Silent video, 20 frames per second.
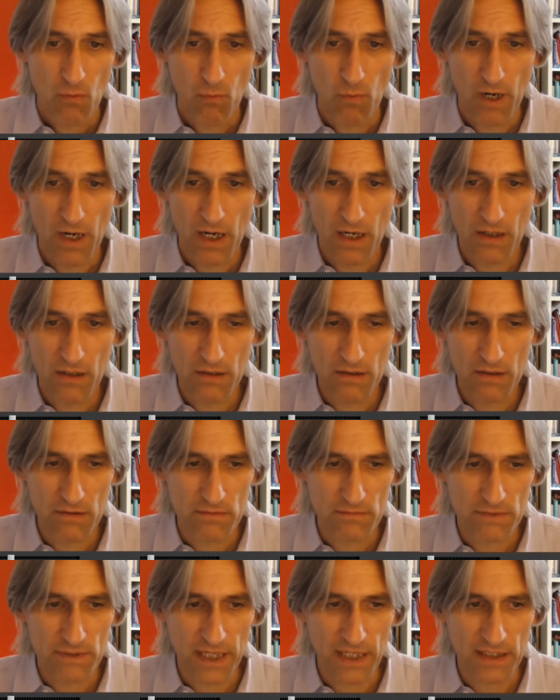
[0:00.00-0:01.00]

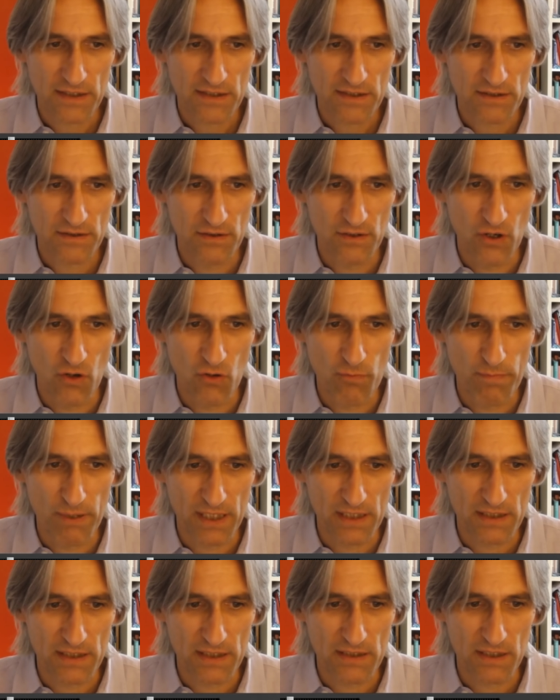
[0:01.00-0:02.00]
well, that's no
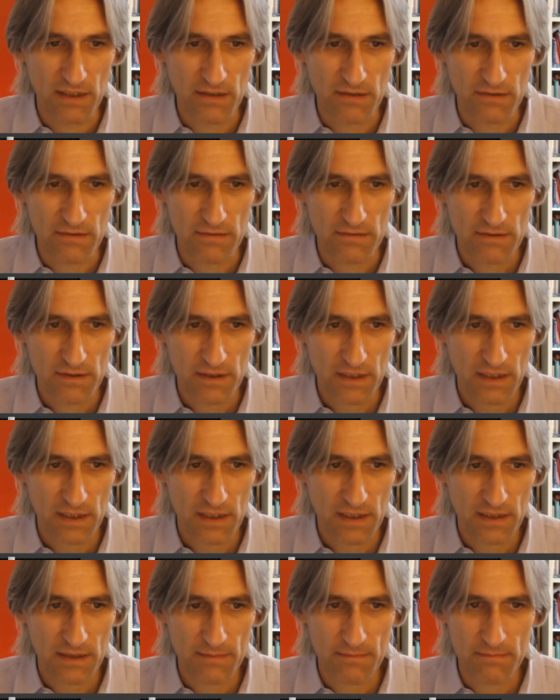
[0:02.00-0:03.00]
big deal.
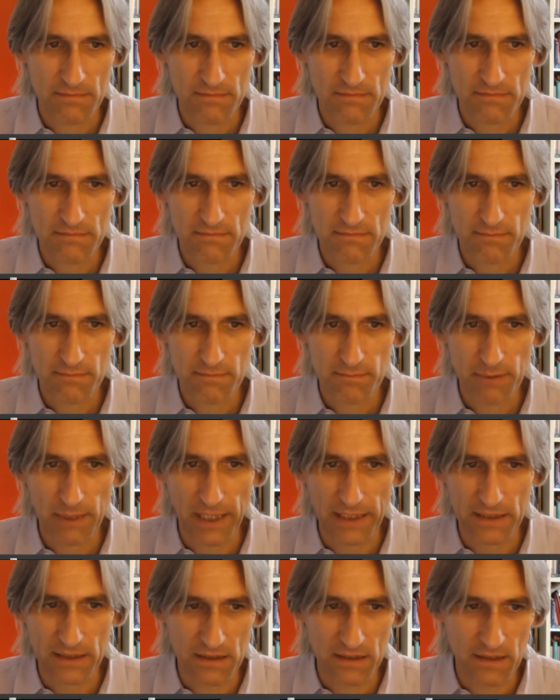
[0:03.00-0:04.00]
Um,
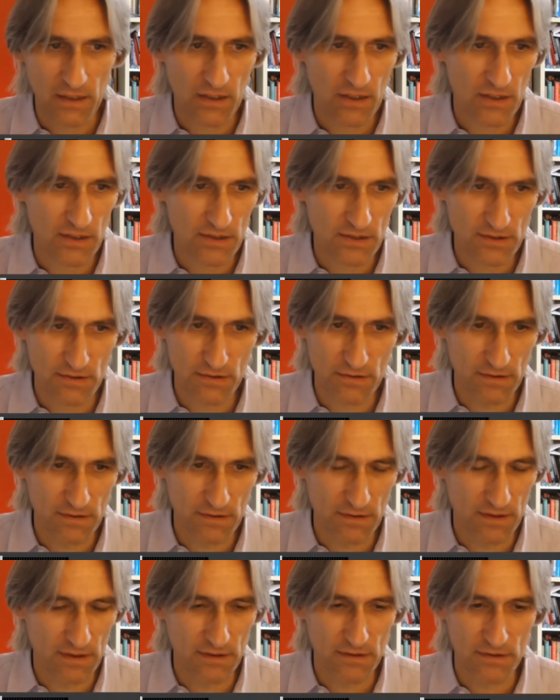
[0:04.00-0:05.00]
black can
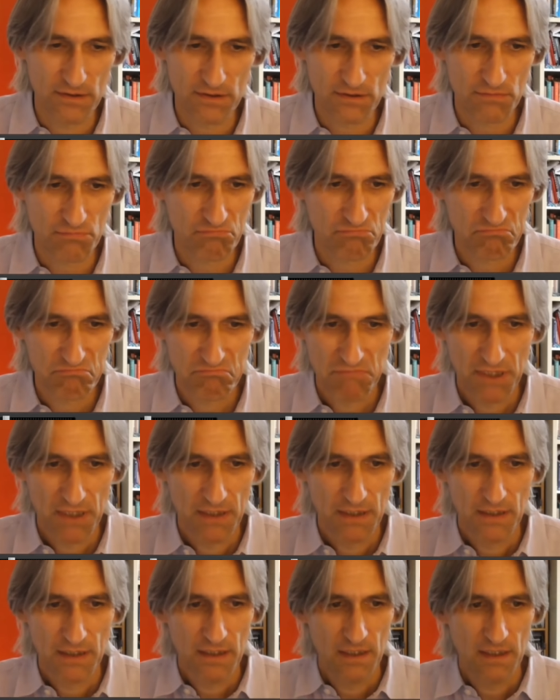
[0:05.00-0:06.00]
castle and
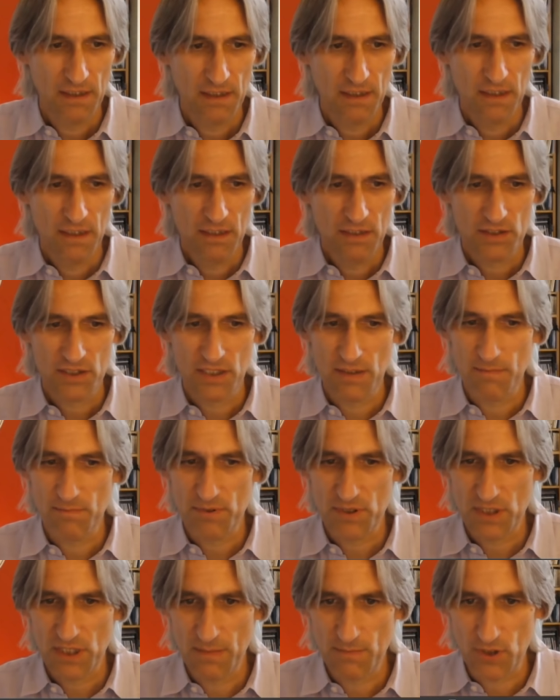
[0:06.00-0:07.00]

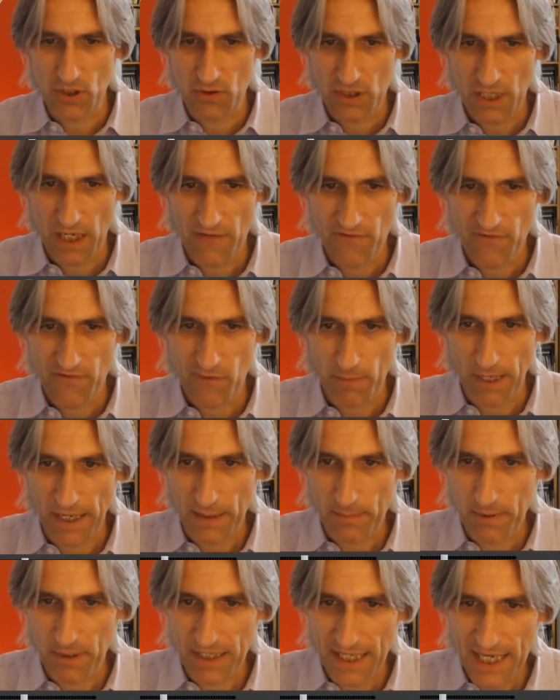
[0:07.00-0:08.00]
seems seems okay for
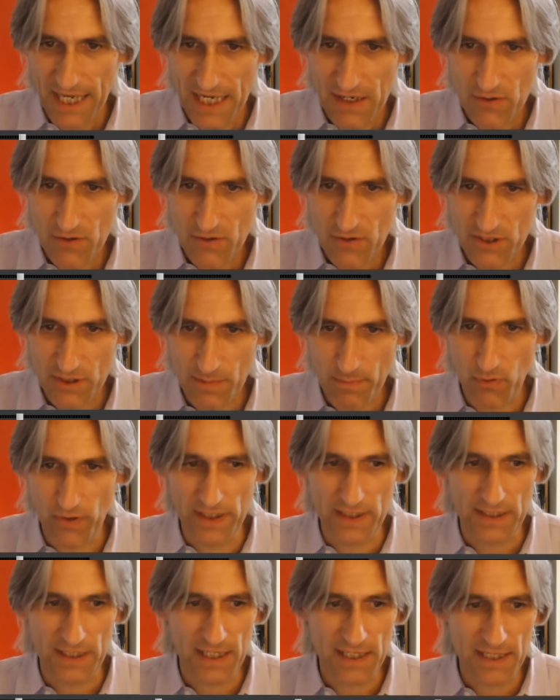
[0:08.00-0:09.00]
black. But here is the
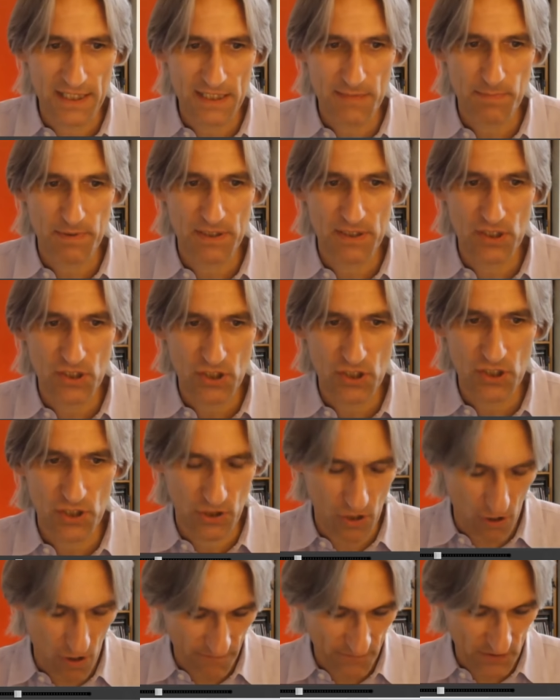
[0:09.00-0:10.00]
point. In this
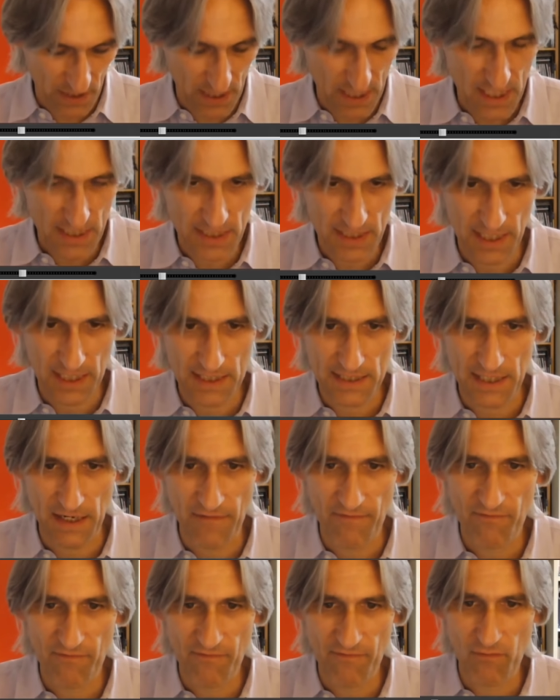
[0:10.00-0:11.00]
position, after e takes
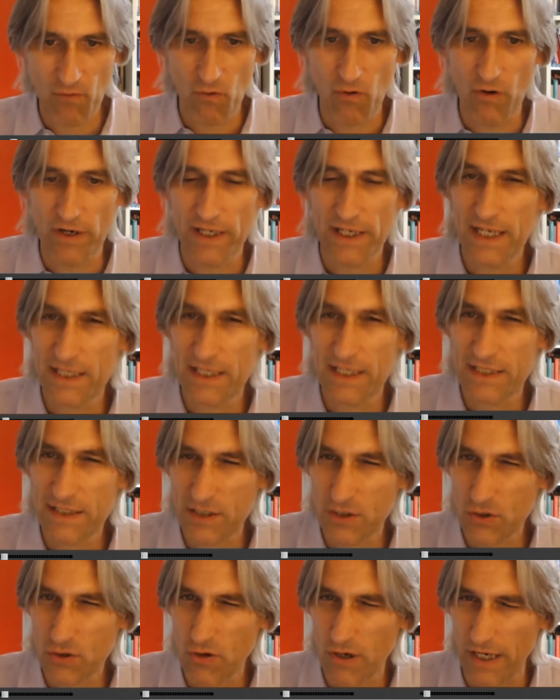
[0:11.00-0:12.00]
f4, here's
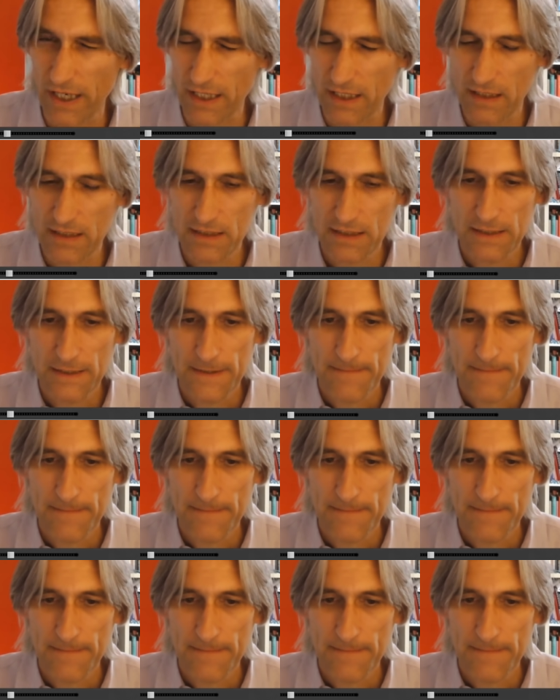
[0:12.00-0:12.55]
the trick.